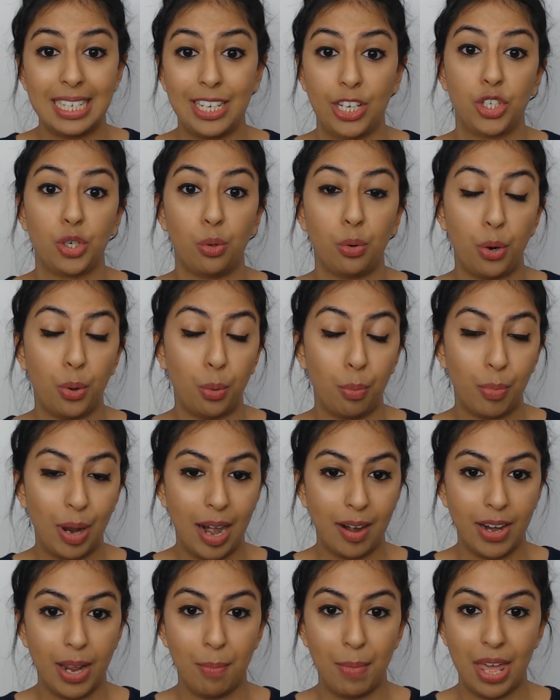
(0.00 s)
additional
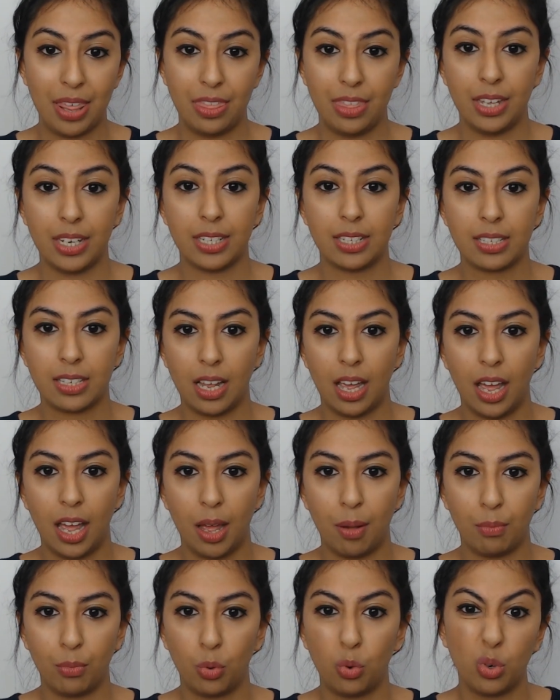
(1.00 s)
barrier methods,
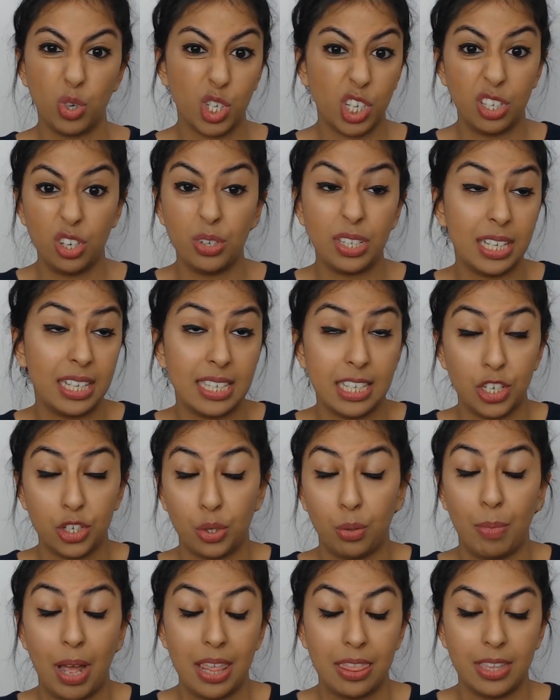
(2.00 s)
or using
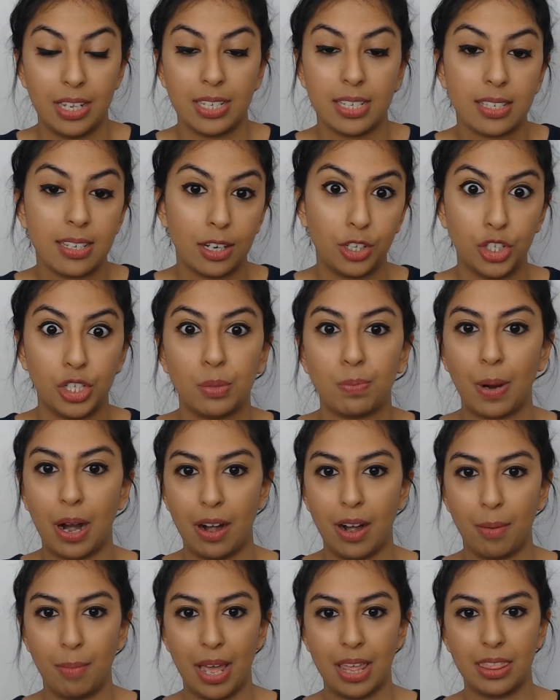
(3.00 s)
additional methods such as
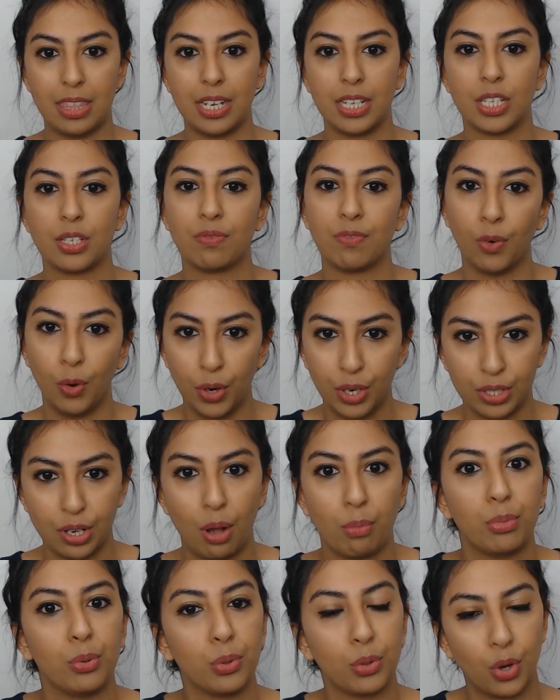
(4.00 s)
barrier methods, for
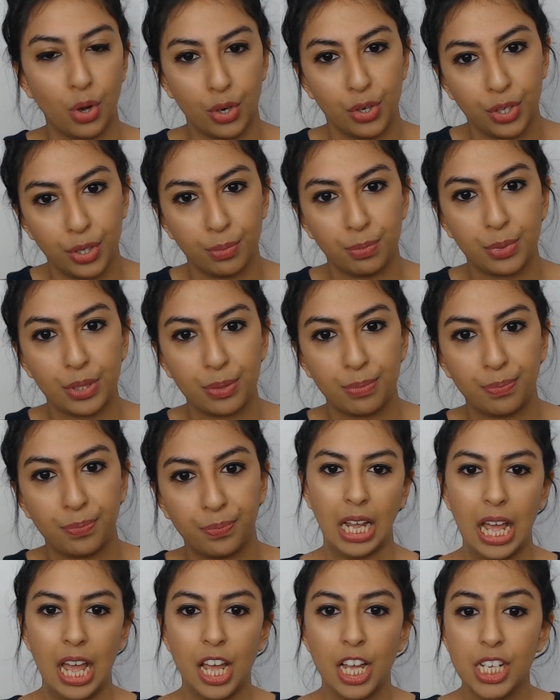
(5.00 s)
example, condoms.
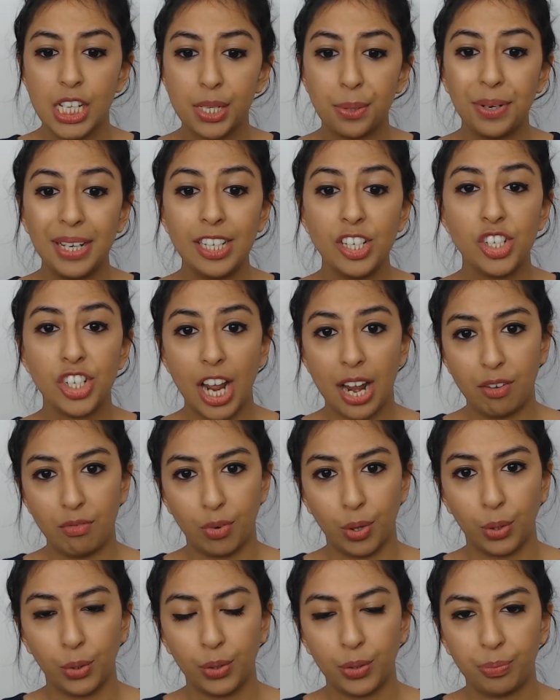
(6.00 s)
So in
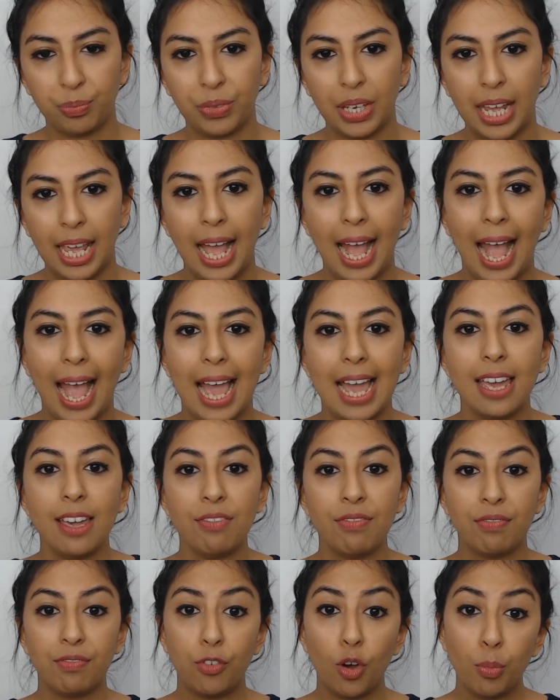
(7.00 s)
general,
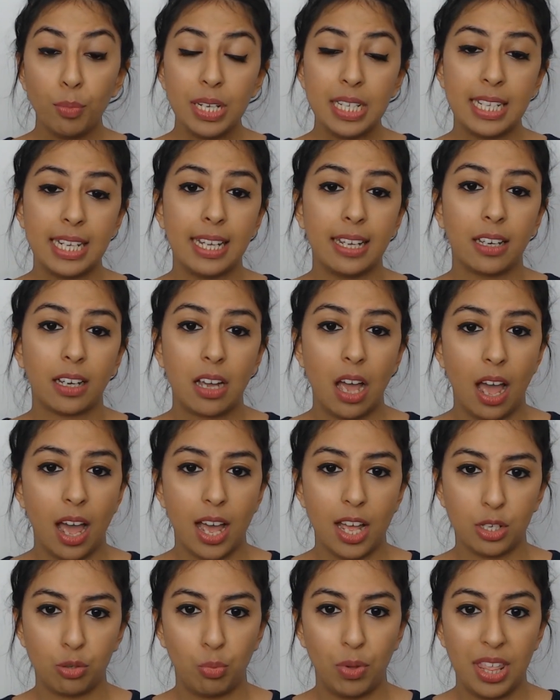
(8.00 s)
if vomiting
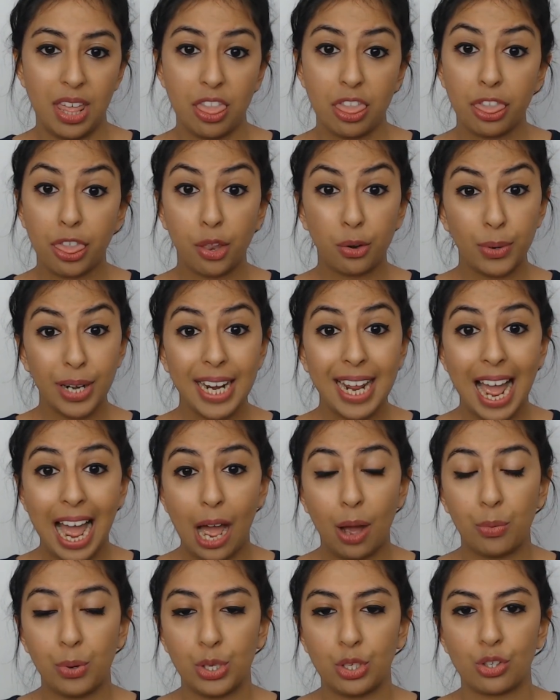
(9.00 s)
occurs within 3
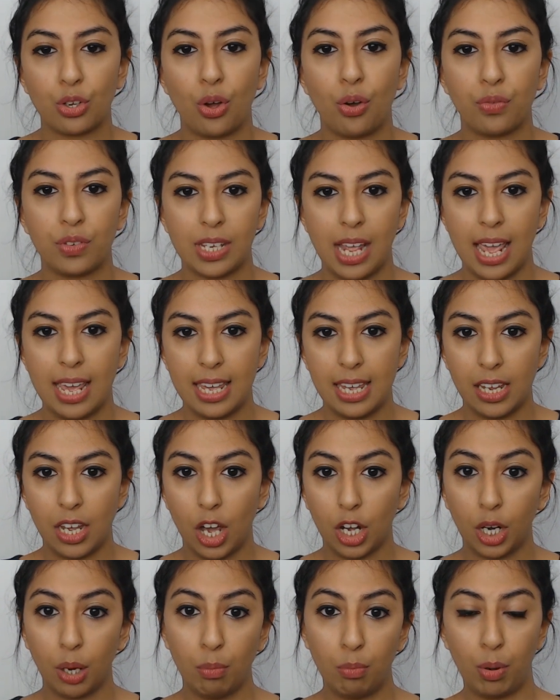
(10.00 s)
hours of
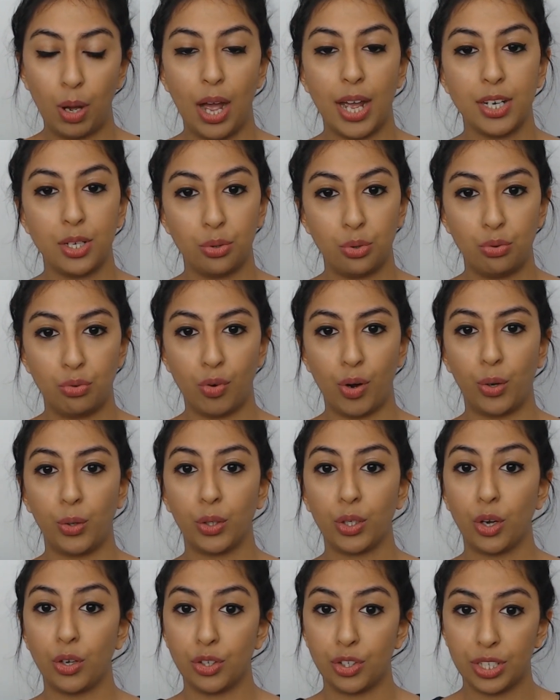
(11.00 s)
taking a combined
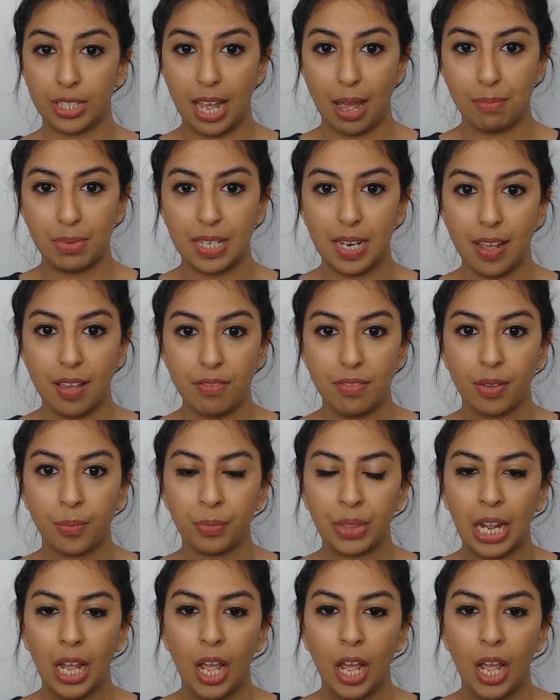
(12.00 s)
oral contraceptive,